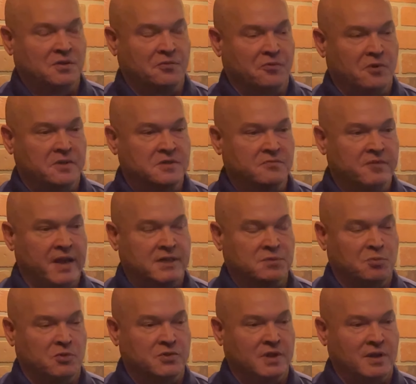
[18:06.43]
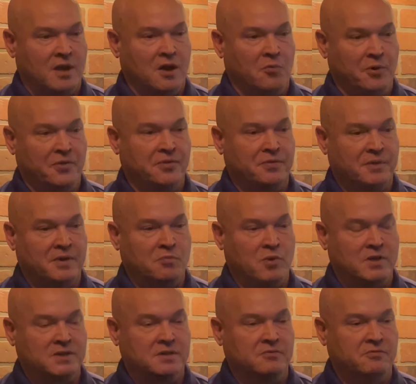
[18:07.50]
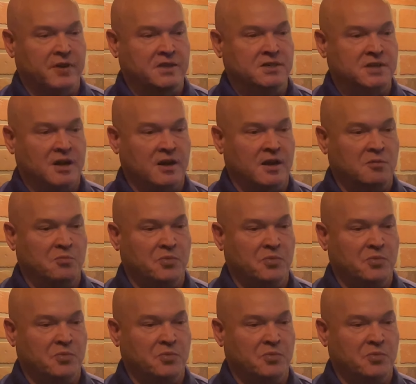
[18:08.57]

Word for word: on fruits and vegetables, along with he wasn't vegetarian,